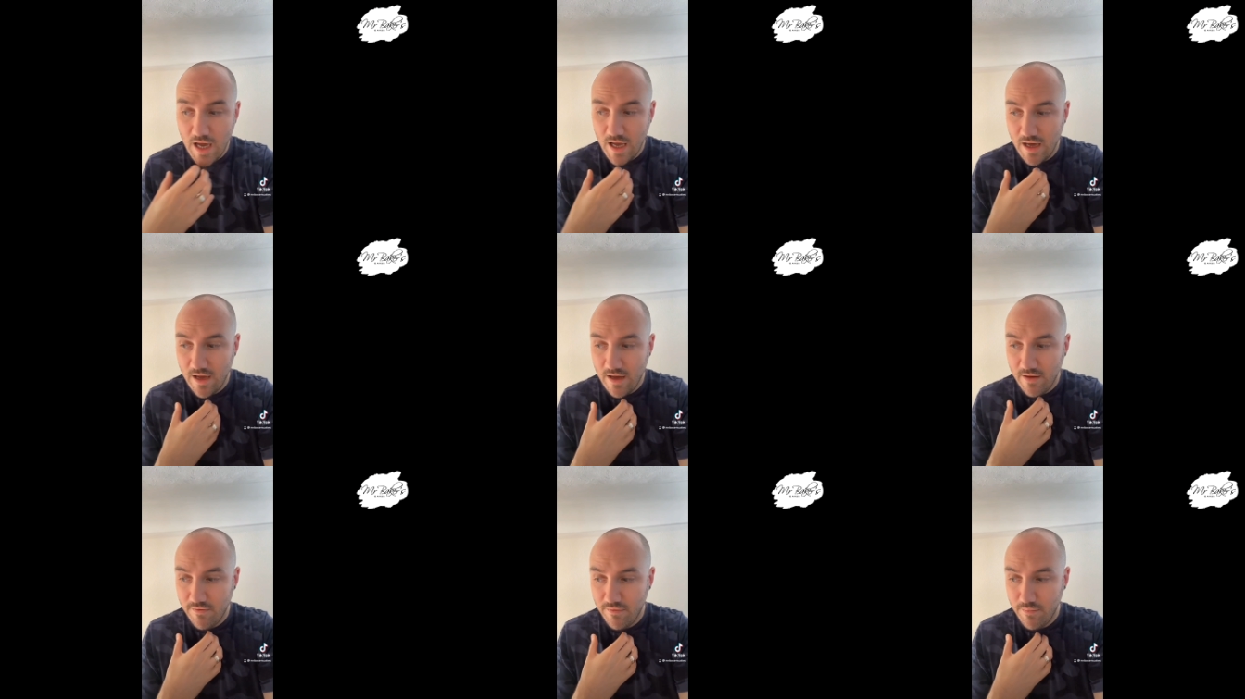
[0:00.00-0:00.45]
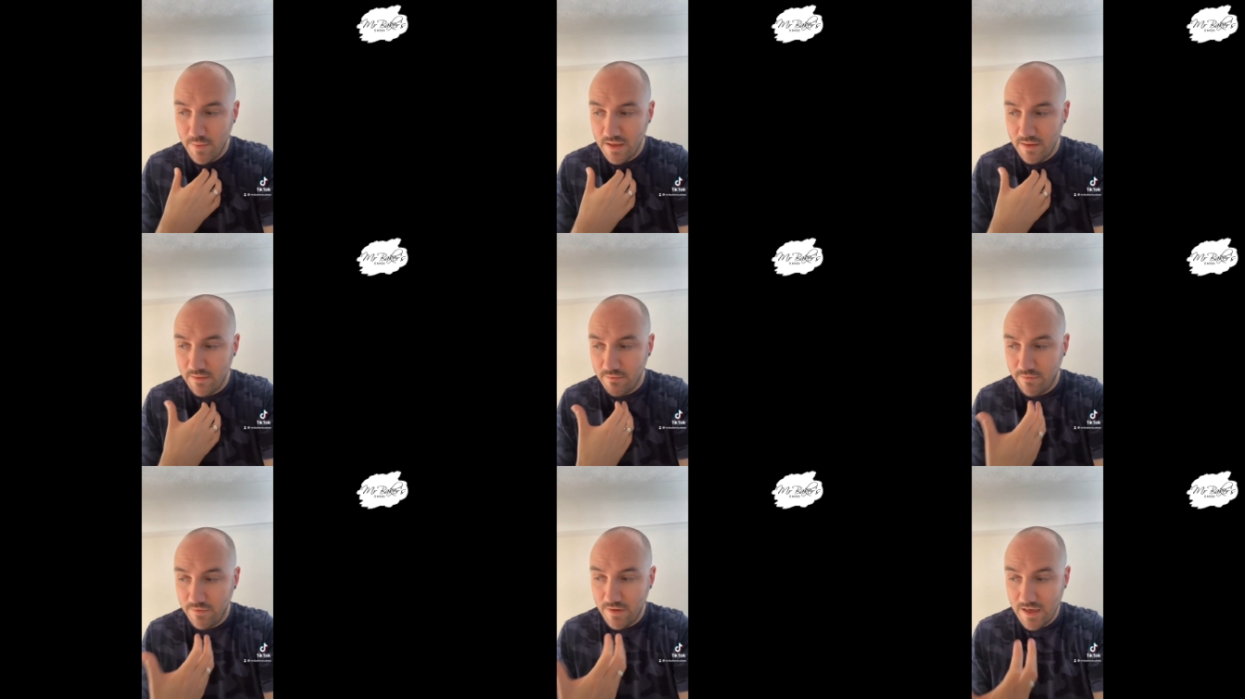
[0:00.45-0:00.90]
have
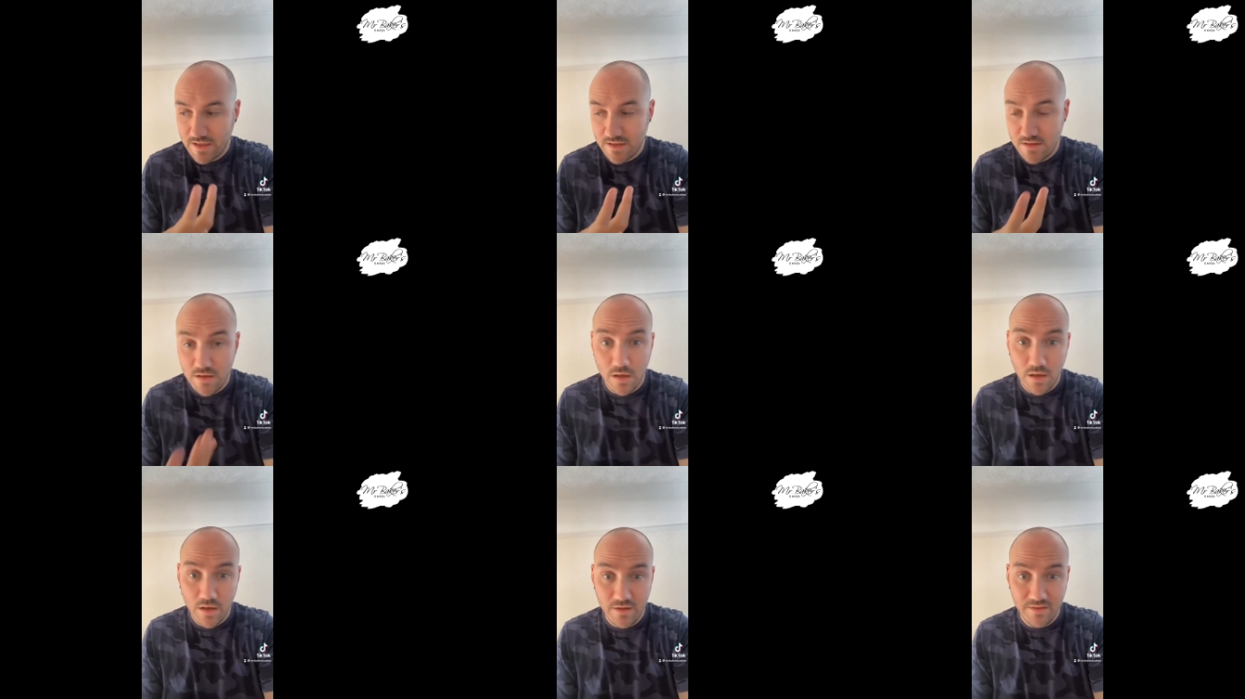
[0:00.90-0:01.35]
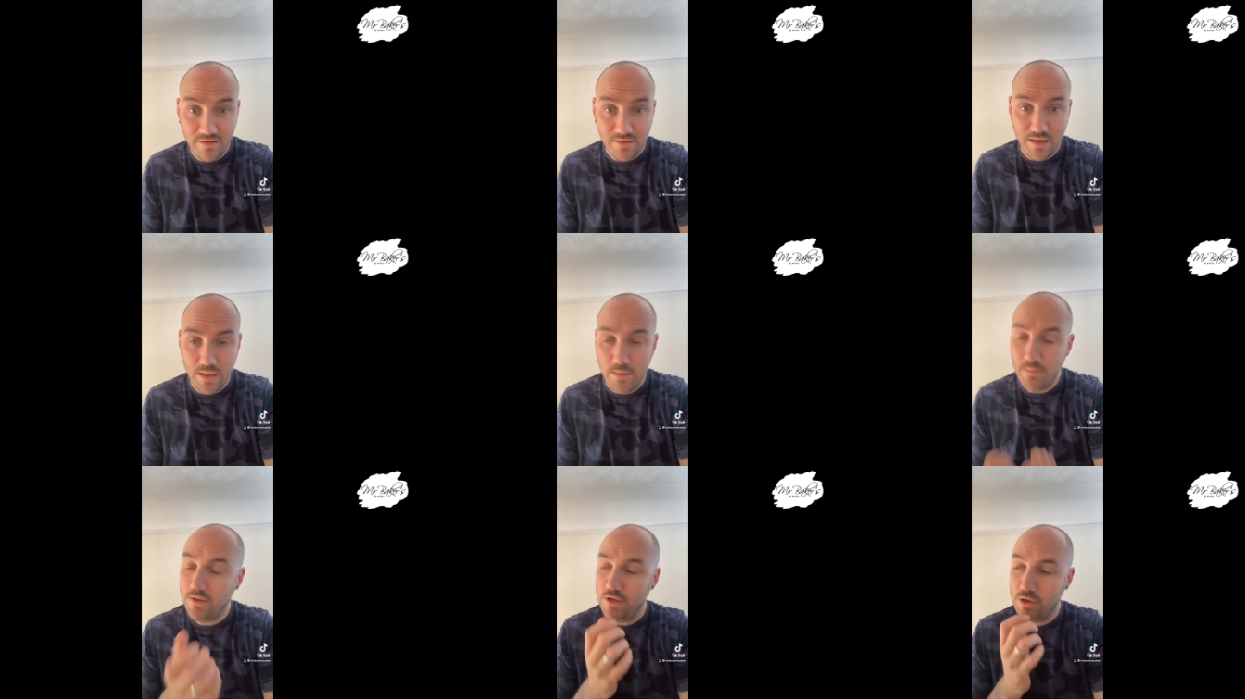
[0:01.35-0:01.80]
been flagged to
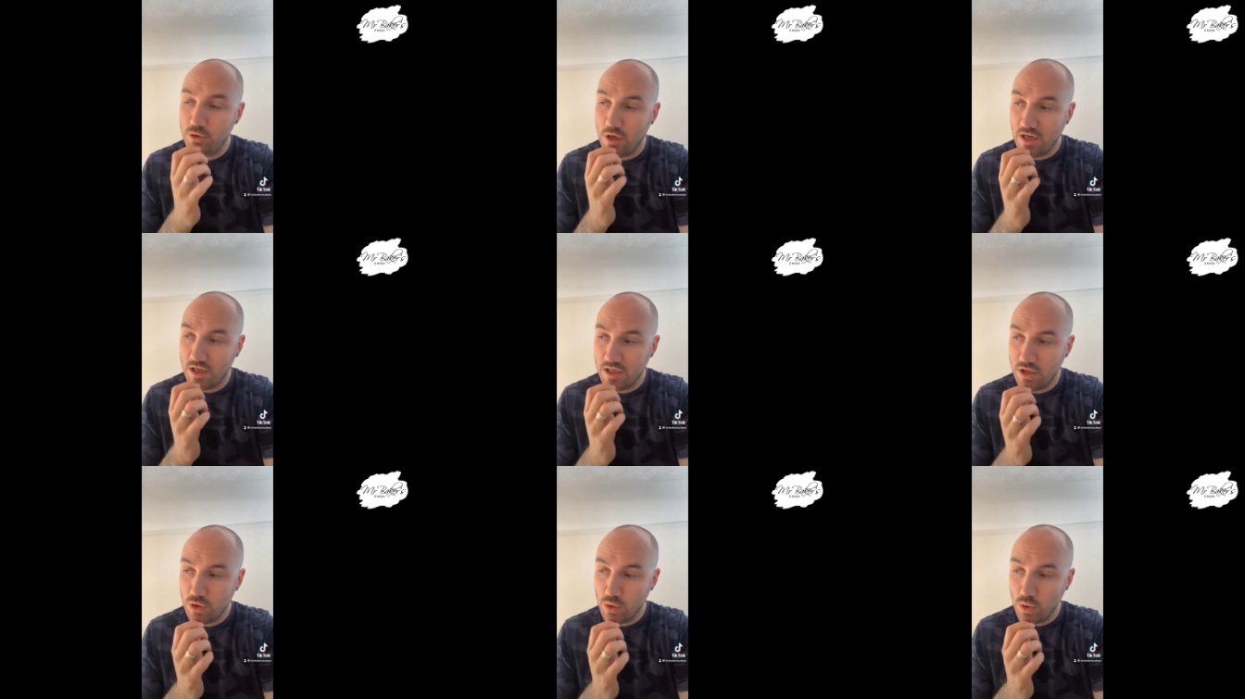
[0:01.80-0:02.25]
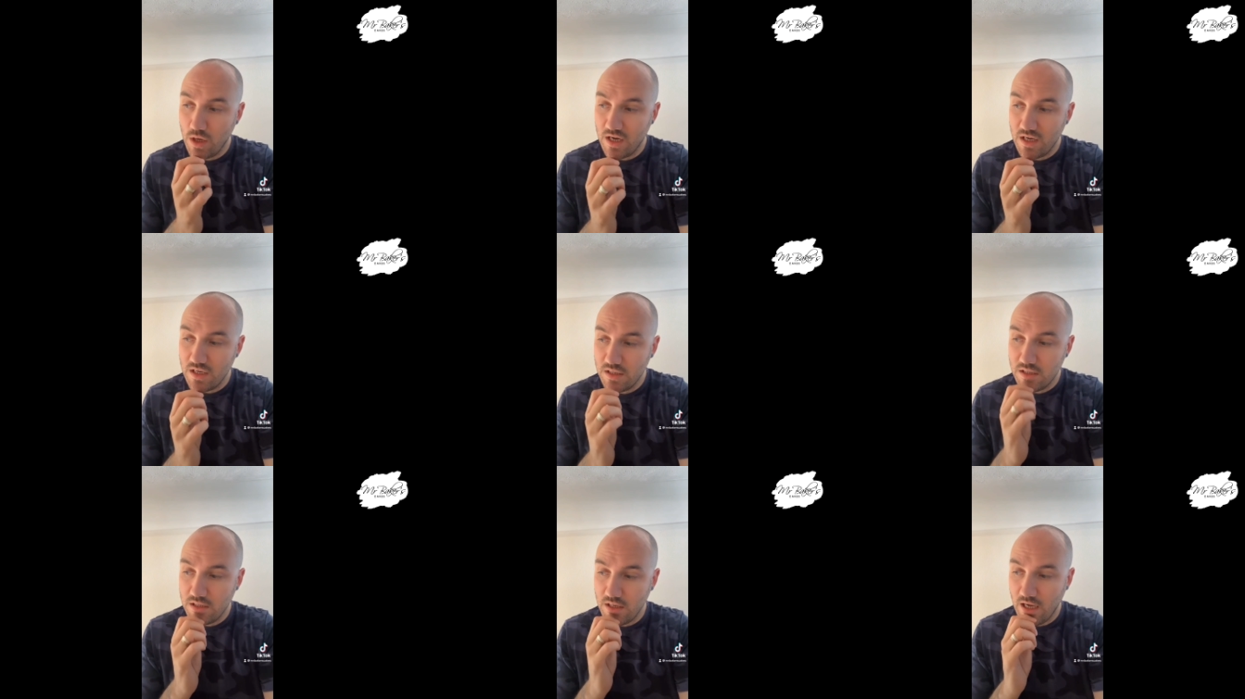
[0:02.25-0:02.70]
isolate by Track and
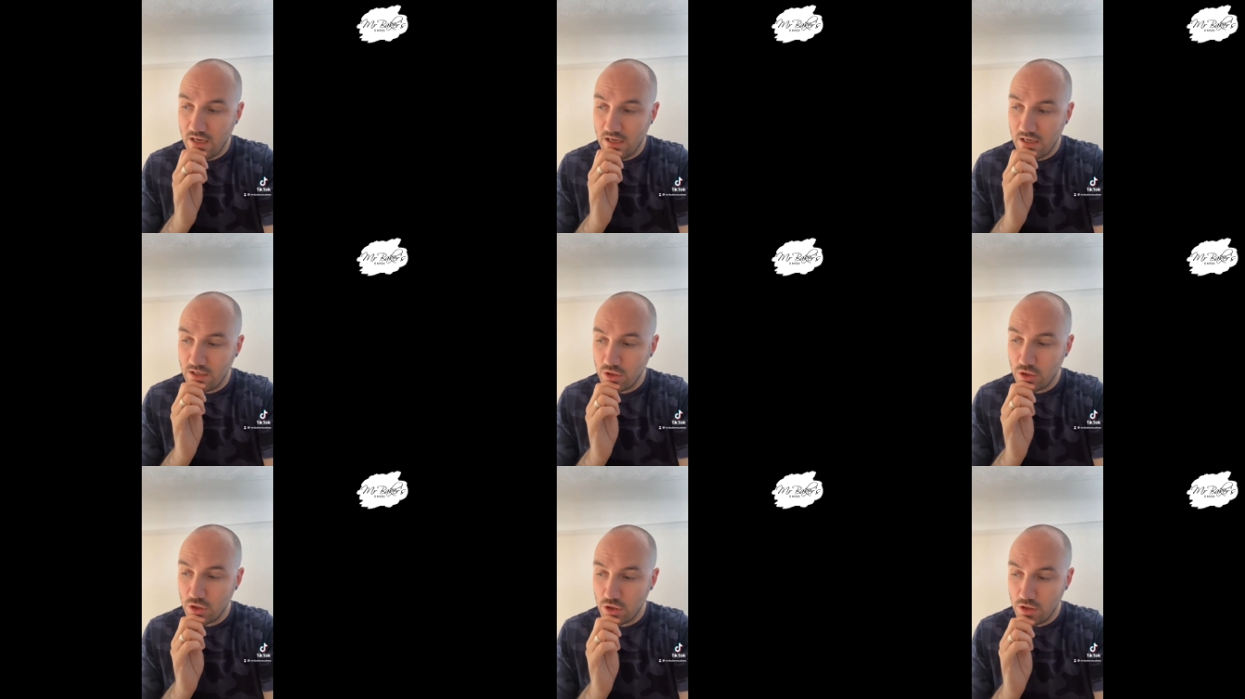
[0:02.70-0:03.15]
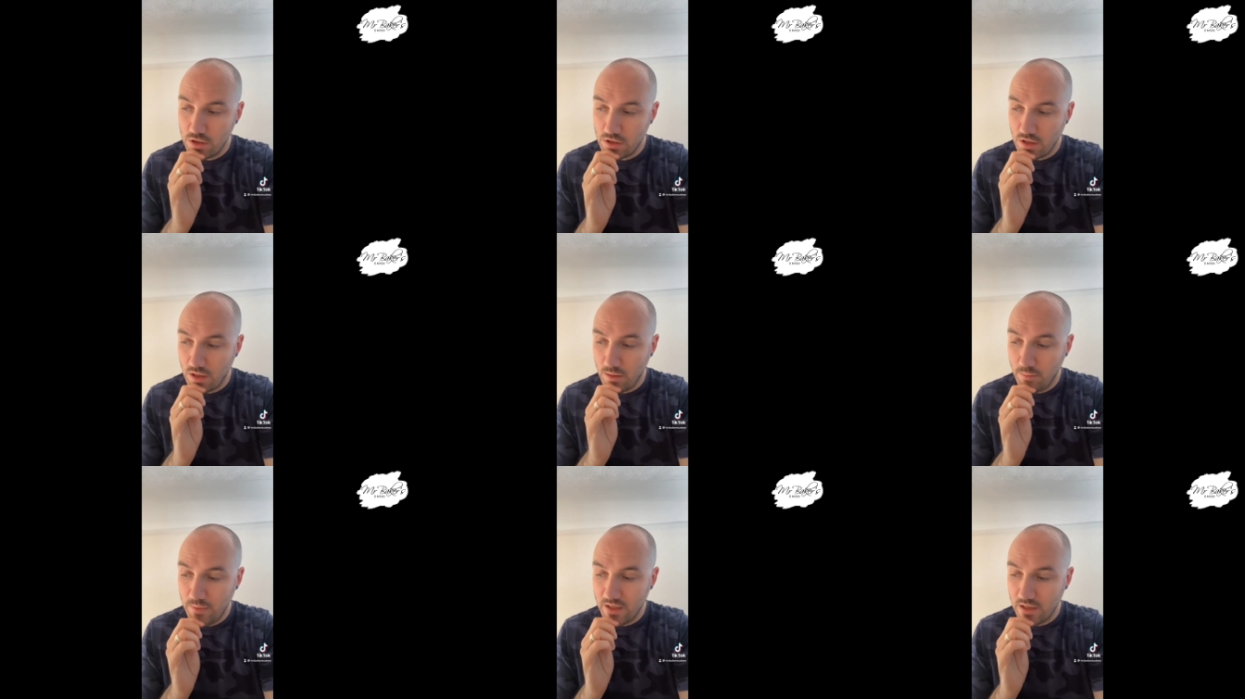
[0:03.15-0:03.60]
Trace and could
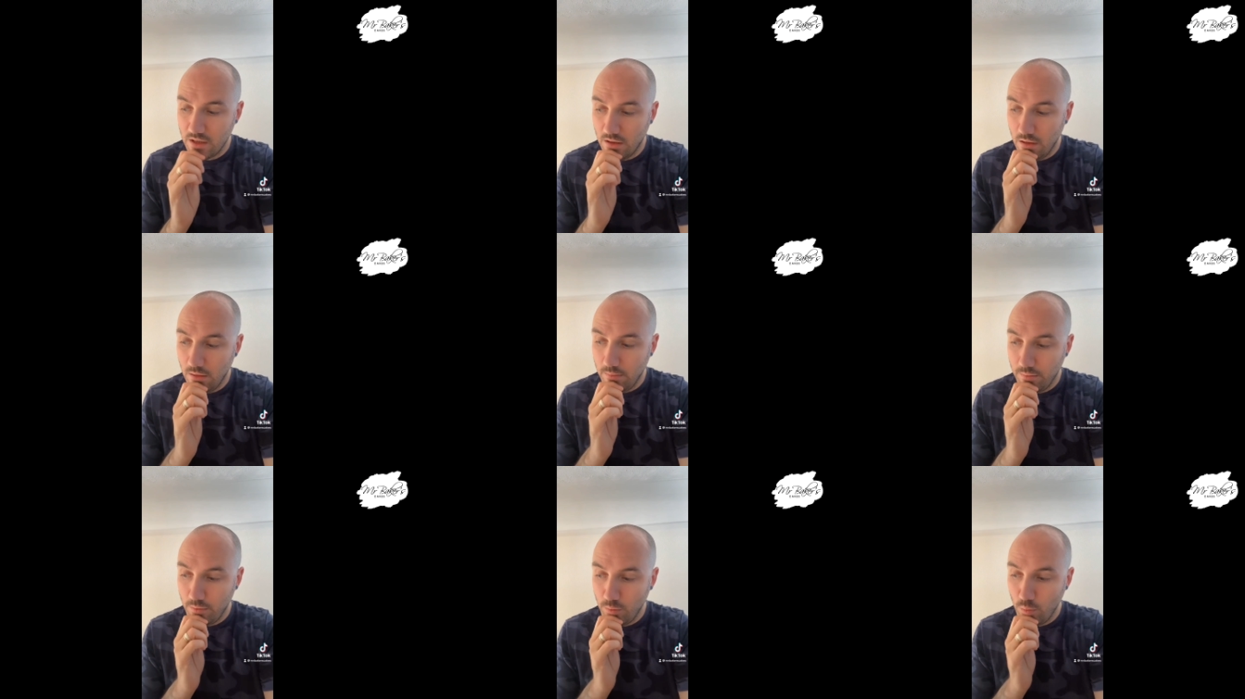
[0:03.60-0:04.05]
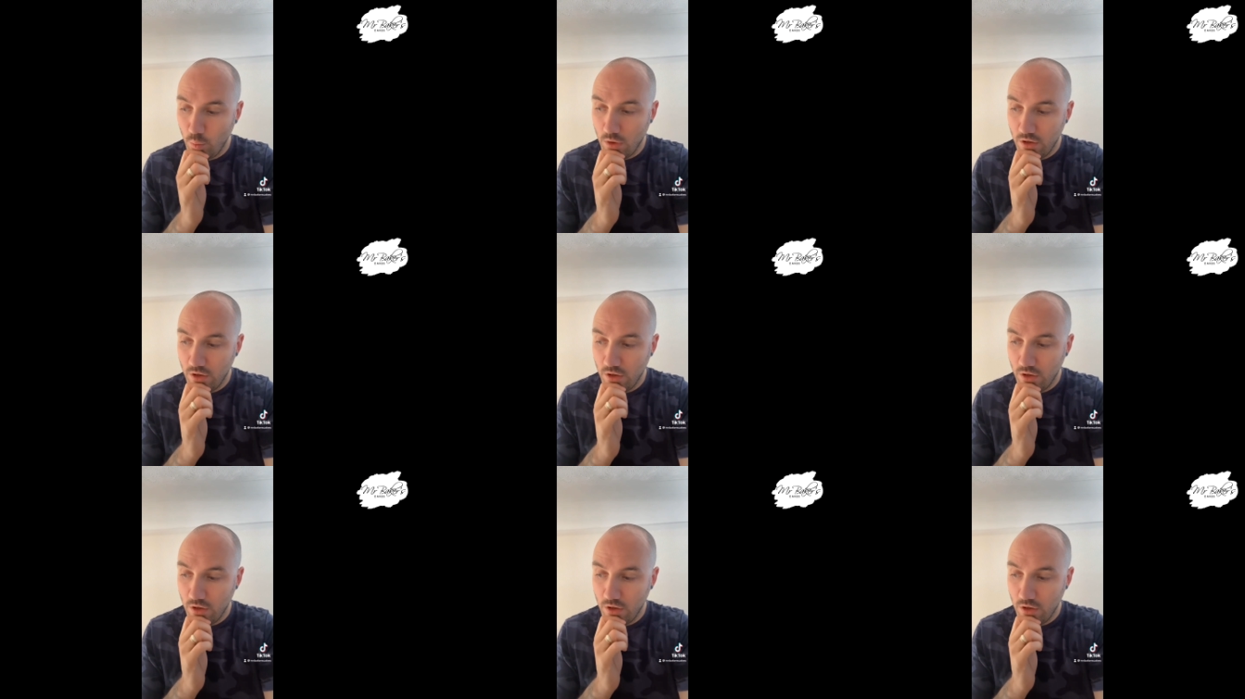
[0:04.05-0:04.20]
I pick up